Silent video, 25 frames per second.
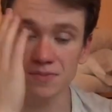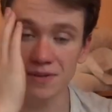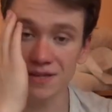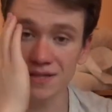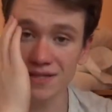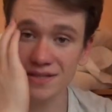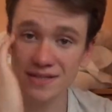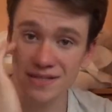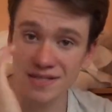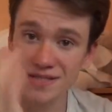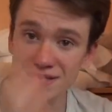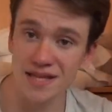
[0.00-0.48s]
but
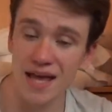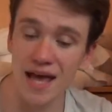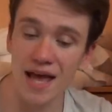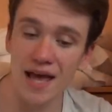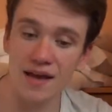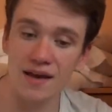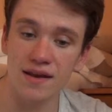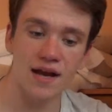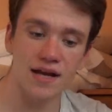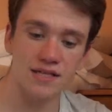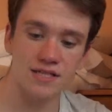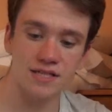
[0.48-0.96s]

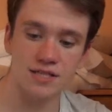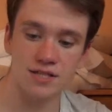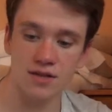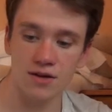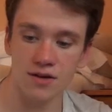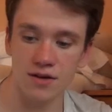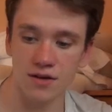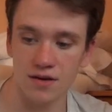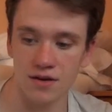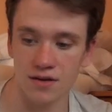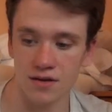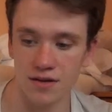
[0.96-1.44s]
instead I
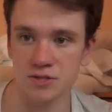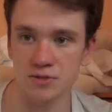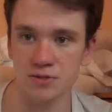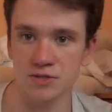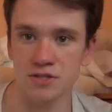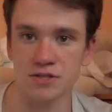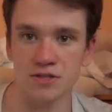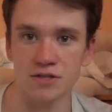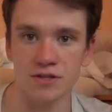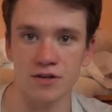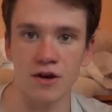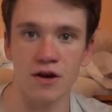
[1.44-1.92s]
saw
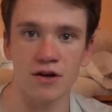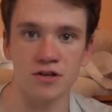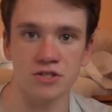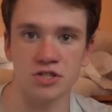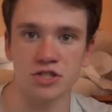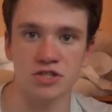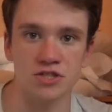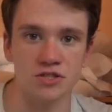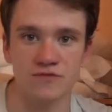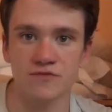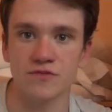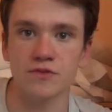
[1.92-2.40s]
switching the guards
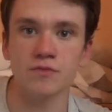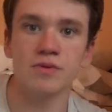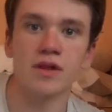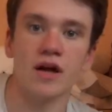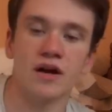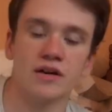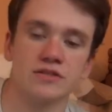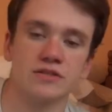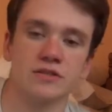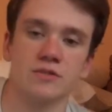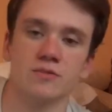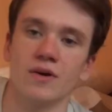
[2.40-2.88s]
just a few
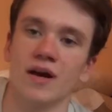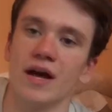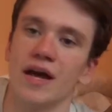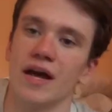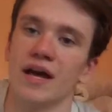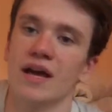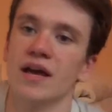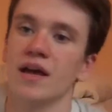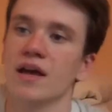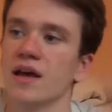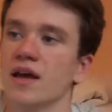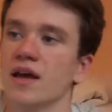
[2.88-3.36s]
blocks away.